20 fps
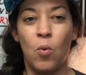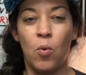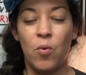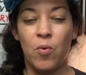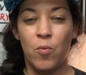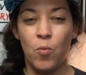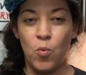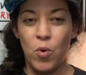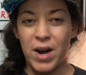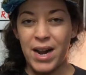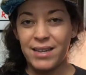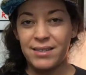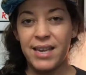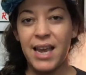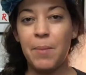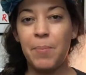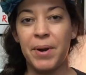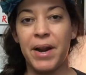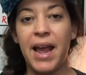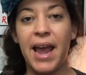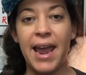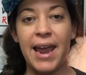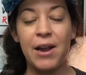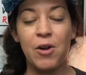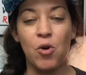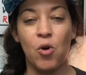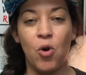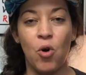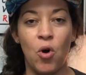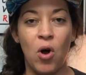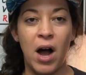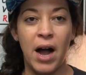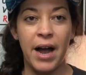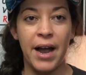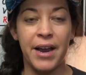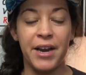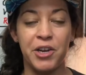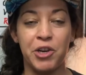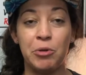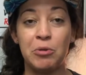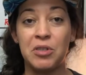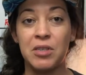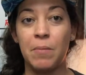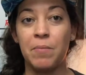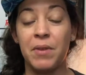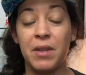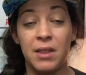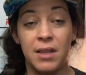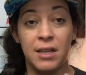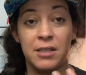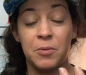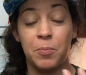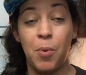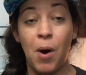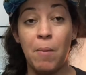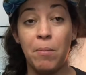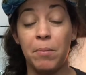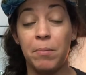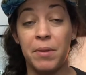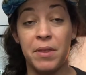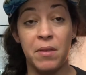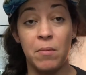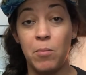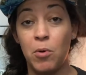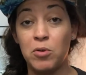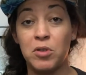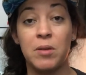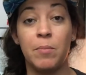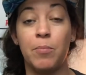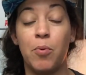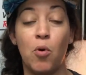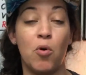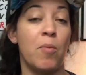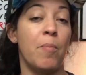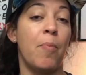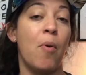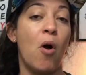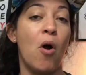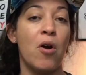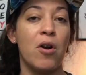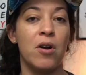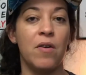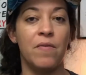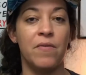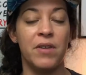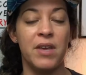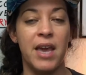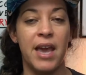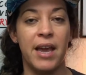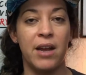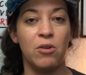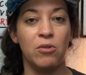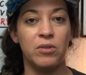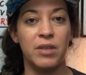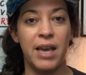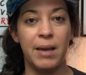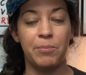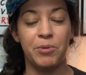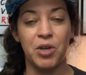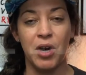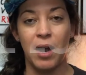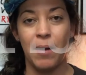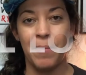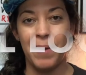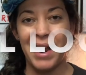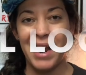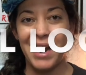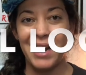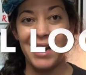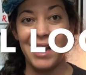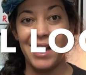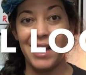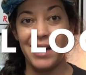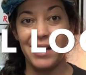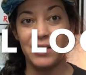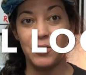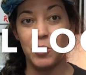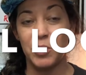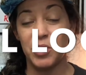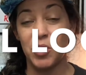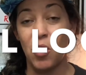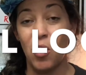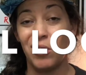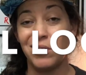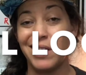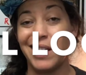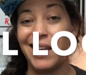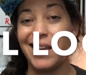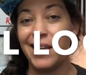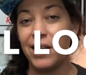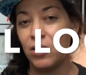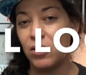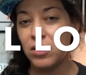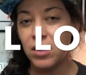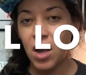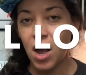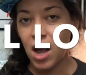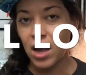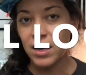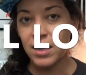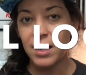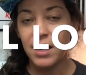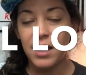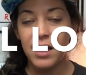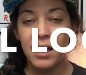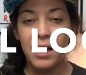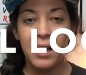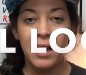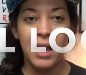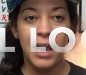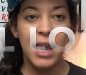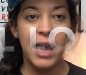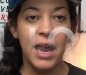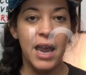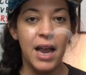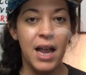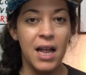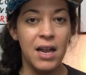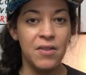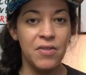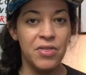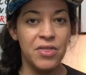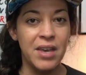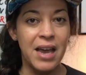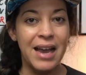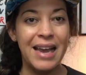when I tape an ankle, I do something that's probably the most important part of the ankle tape job, and it is what's called a heel lock. And the